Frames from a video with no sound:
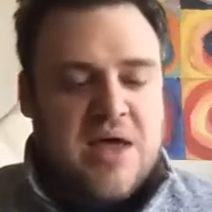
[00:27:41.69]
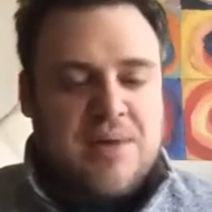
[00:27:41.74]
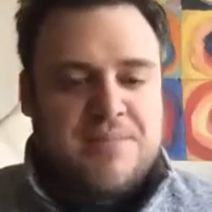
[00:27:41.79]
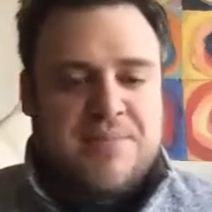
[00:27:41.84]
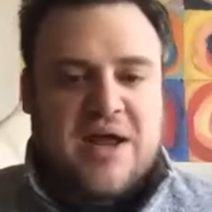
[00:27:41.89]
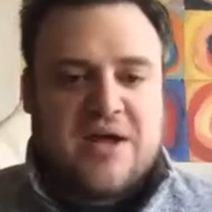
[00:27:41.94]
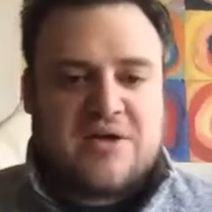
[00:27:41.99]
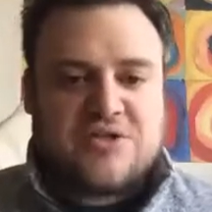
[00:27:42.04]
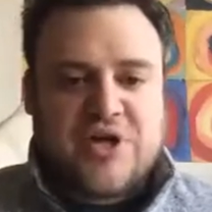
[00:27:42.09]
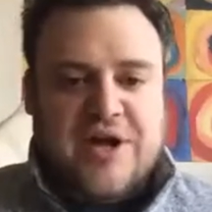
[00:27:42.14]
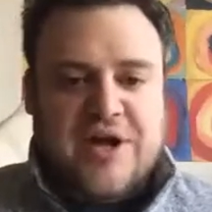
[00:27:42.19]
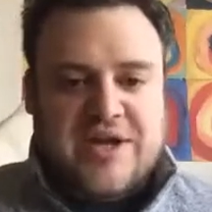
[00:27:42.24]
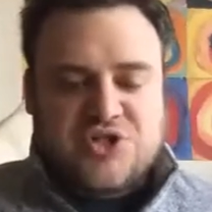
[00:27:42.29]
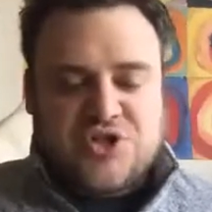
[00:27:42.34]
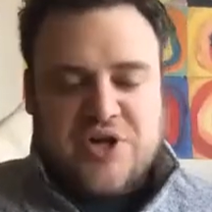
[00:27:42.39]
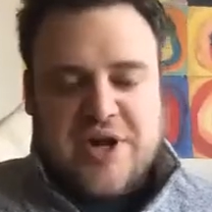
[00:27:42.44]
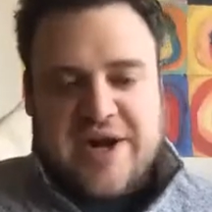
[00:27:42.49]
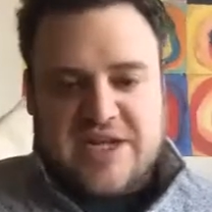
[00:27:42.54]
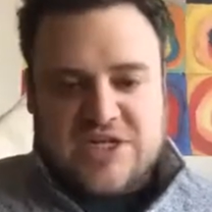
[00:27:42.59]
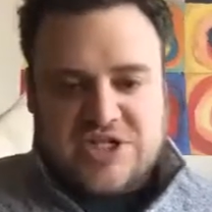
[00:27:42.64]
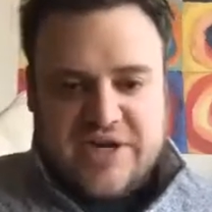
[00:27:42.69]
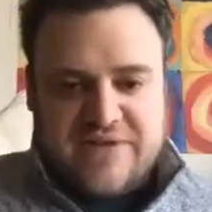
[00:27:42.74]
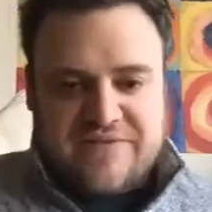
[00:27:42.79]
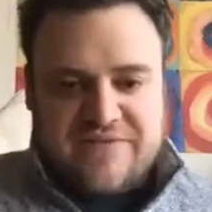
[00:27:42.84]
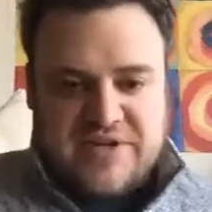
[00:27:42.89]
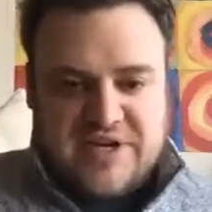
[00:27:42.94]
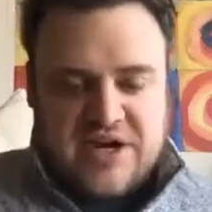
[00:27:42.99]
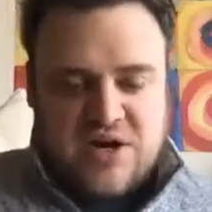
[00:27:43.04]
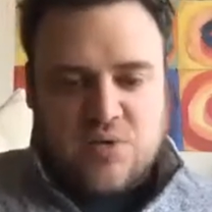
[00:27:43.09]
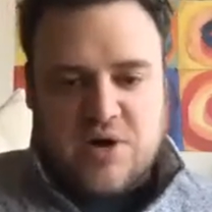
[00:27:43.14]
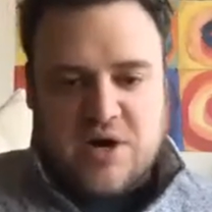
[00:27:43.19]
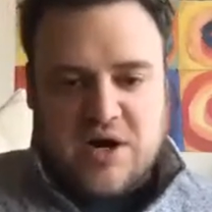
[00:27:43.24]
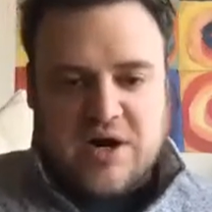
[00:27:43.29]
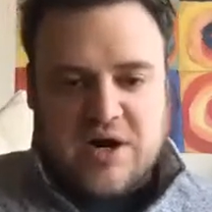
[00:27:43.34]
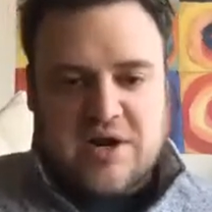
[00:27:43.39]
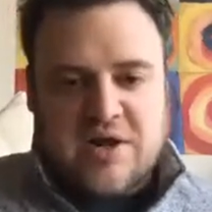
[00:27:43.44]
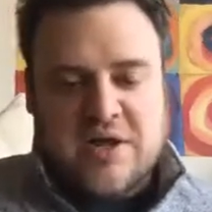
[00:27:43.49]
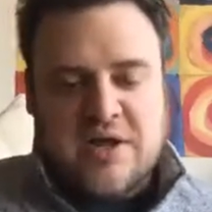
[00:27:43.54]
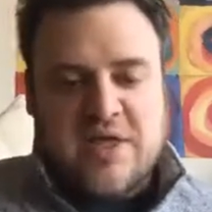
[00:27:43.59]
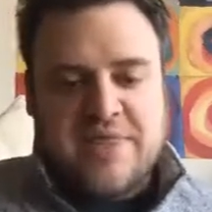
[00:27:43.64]
But I'll try a strategy. If it didn't work,
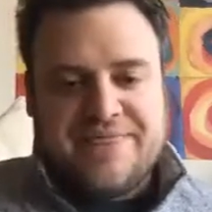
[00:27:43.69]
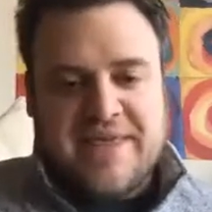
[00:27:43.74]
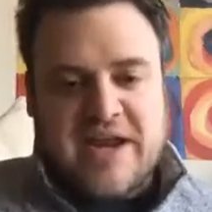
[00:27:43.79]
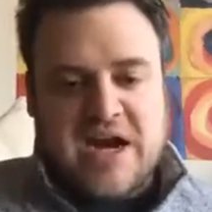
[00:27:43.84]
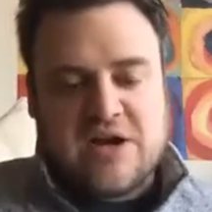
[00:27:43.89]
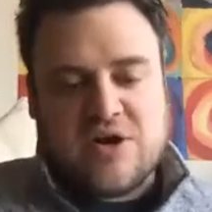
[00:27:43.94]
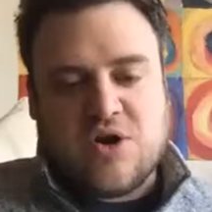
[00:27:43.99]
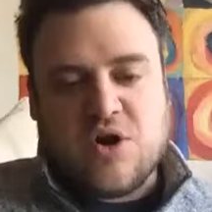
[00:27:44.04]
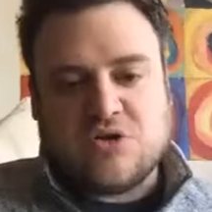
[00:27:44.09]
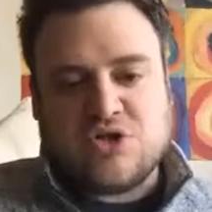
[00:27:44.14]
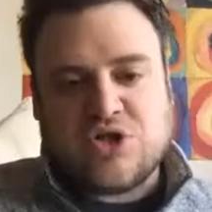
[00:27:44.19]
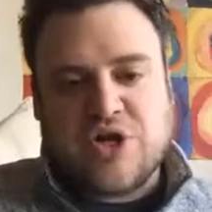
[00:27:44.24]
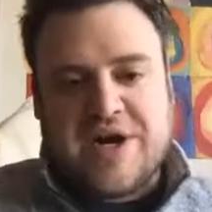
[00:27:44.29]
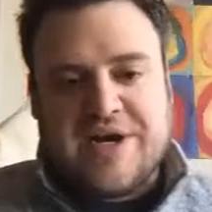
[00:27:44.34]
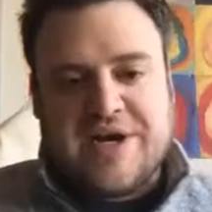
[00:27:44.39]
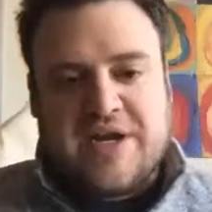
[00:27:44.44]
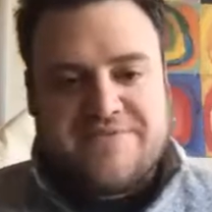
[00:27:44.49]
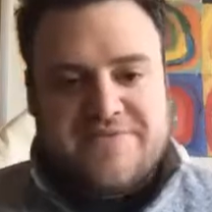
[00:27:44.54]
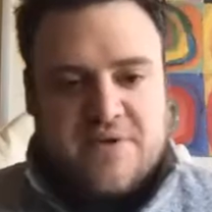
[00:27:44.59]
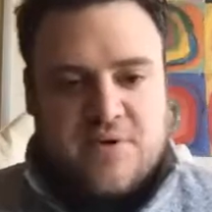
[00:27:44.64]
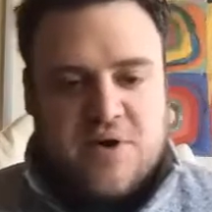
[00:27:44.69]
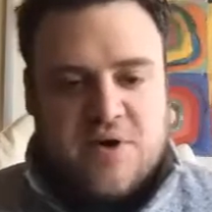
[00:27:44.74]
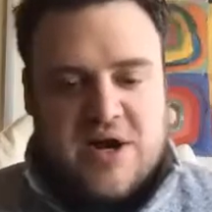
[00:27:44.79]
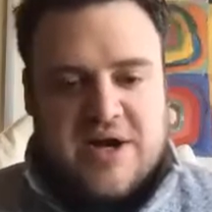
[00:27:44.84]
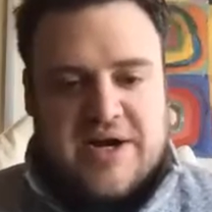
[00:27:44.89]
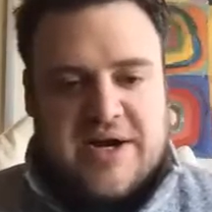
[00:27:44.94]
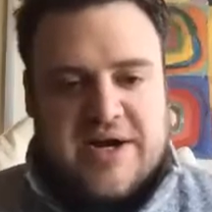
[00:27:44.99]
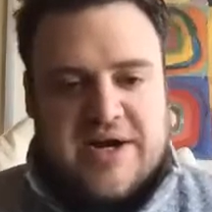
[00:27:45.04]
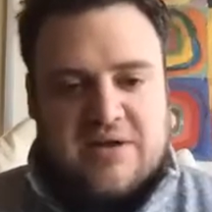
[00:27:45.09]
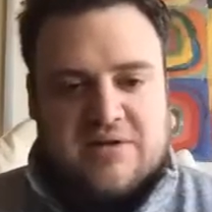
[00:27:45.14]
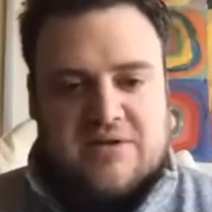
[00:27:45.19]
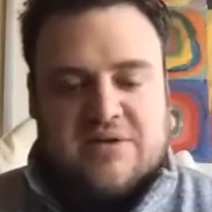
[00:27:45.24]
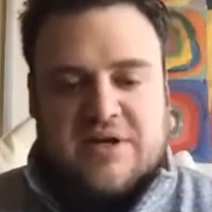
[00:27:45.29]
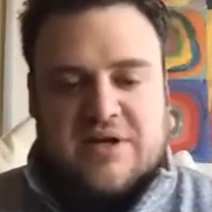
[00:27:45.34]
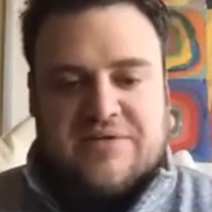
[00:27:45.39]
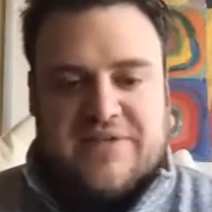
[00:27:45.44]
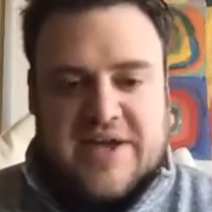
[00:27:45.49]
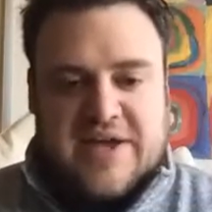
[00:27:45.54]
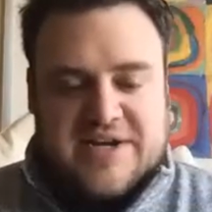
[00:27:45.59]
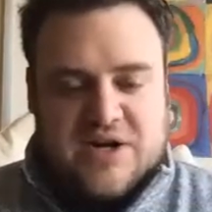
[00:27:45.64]
then I'd go try a different one. And
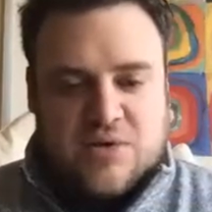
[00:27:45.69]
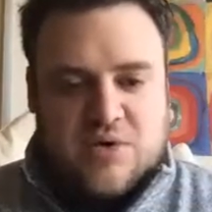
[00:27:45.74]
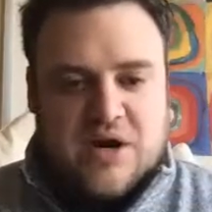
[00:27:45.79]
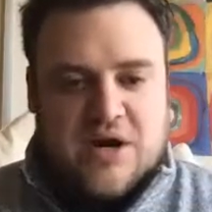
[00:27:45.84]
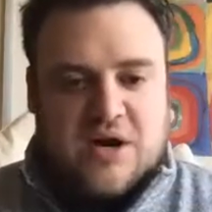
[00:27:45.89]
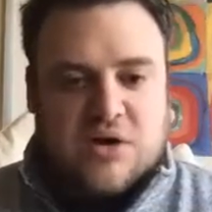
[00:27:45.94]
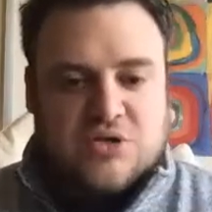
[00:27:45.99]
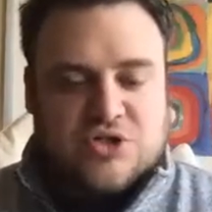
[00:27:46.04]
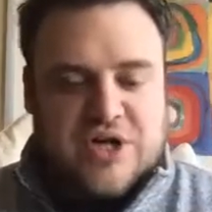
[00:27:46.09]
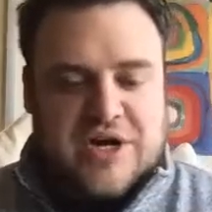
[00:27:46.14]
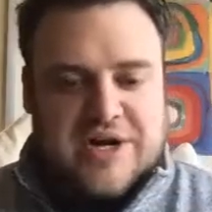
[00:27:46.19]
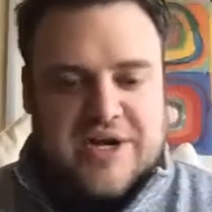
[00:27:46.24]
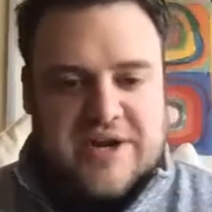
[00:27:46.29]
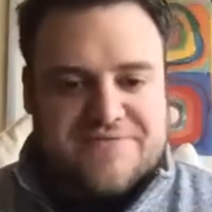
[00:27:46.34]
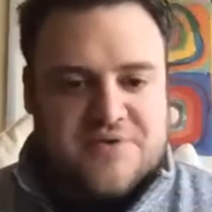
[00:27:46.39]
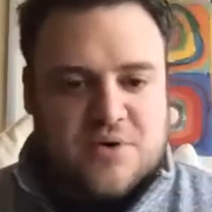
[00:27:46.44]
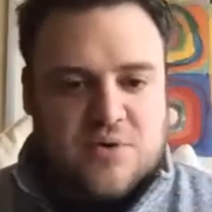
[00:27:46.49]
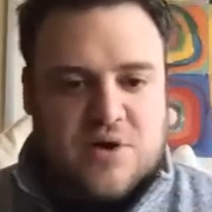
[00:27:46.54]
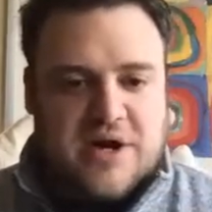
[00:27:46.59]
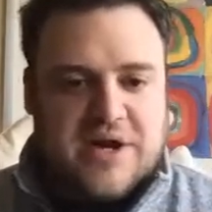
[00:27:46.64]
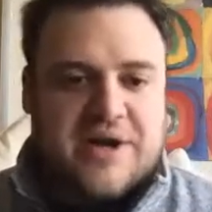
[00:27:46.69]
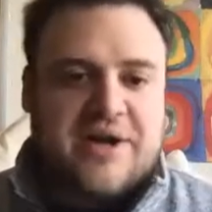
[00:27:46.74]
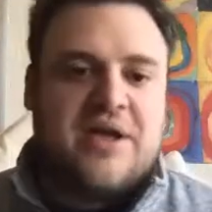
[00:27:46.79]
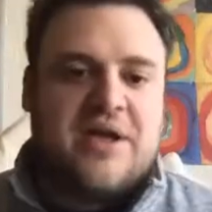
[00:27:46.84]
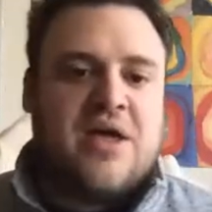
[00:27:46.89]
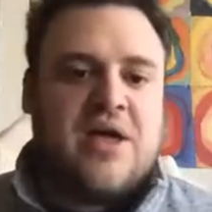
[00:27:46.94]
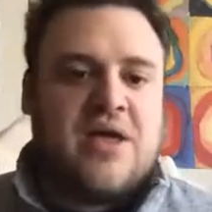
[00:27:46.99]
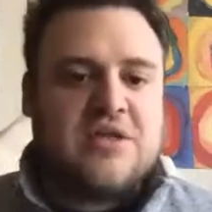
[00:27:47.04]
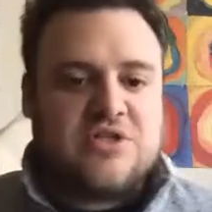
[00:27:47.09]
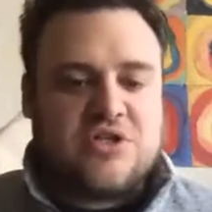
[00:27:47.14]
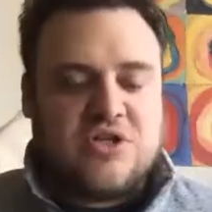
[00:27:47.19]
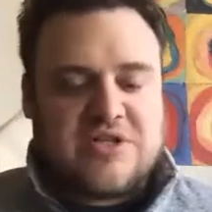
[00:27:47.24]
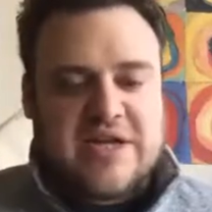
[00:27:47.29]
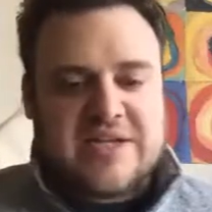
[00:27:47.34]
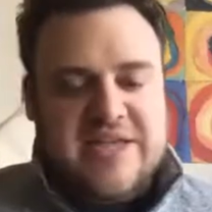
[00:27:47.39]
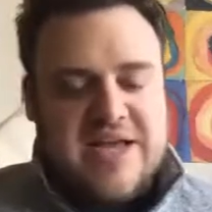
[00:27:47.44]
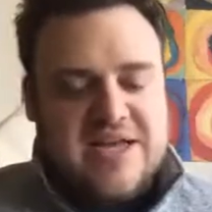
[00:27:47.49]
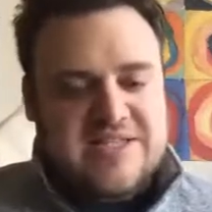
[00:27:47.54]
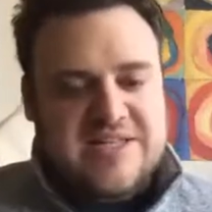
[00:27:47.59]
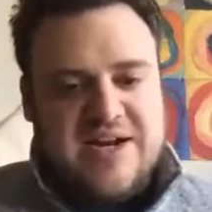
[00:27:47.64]
if that didn't work, I'd go try a different one. So it's like
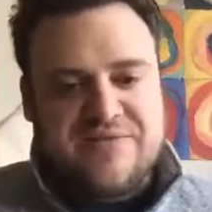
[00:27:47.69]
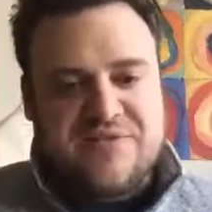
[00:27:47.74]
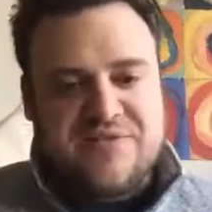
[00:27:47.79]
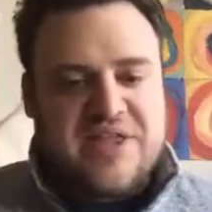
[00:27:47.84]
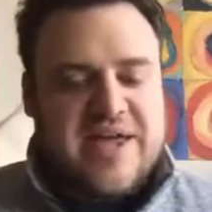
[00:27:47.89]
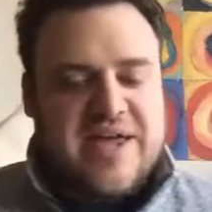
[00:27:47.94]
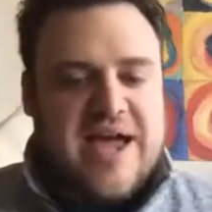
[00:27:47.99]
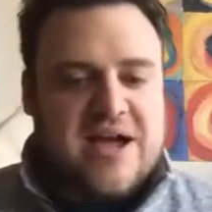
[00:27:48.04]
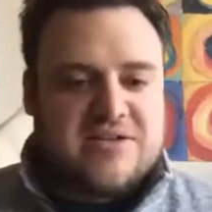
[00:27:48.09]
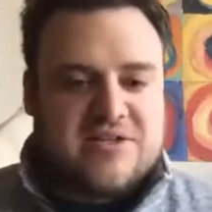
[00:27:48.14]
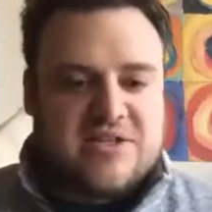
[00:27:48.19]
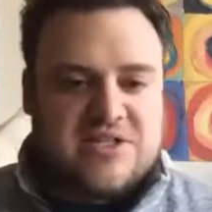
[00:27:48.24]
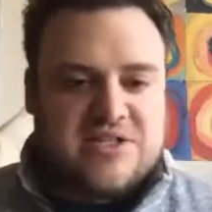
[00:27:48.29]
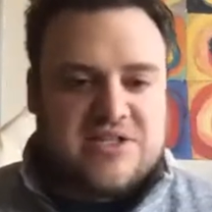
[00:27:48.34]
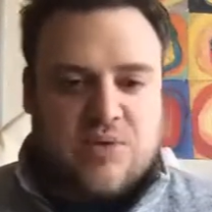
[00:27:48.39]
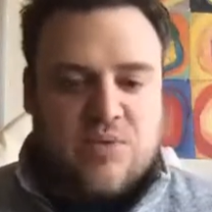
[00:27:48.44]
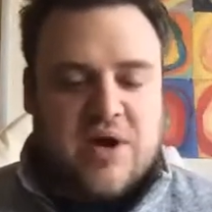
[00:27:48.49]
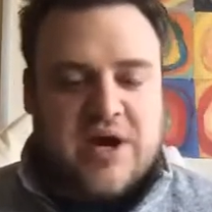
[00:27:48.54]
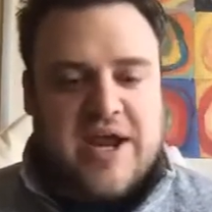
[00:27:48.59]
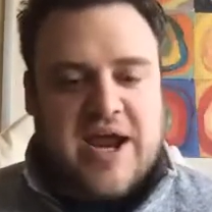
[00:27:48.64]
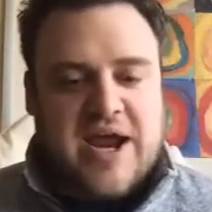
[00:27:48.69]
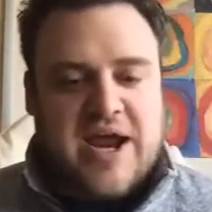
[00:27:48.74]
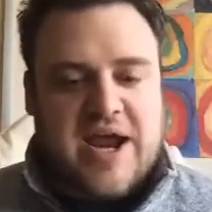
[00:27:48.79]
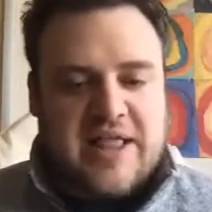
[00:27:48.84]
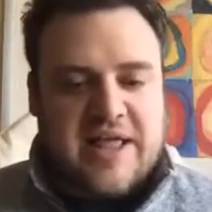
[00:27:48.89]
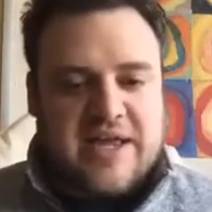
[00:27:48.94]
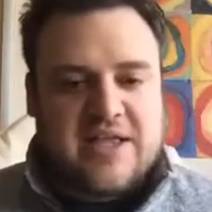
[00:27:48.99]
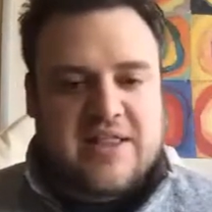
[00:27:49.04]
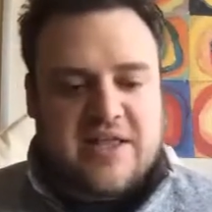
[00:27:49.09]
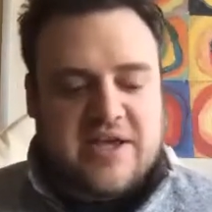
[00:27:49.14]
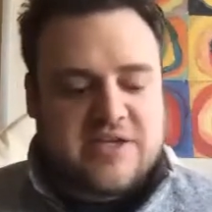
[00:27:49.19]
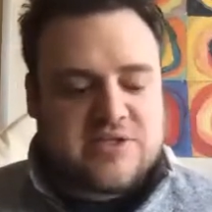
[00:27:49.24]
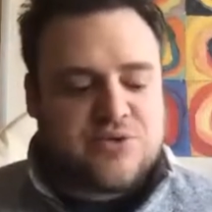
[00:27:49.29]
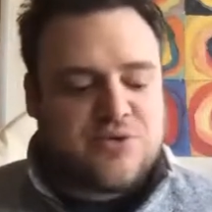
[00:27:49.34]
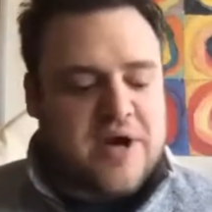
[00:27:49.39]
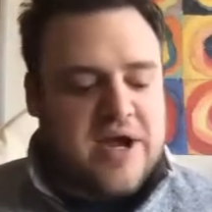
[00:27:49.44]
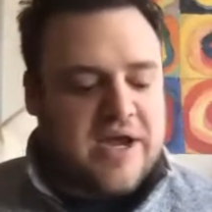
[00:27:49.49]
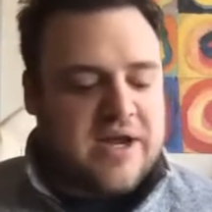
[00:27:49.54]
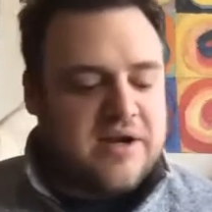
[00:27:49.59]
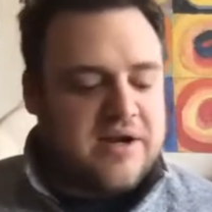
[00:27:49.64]
testing everything out to see what kind of like clicked, right?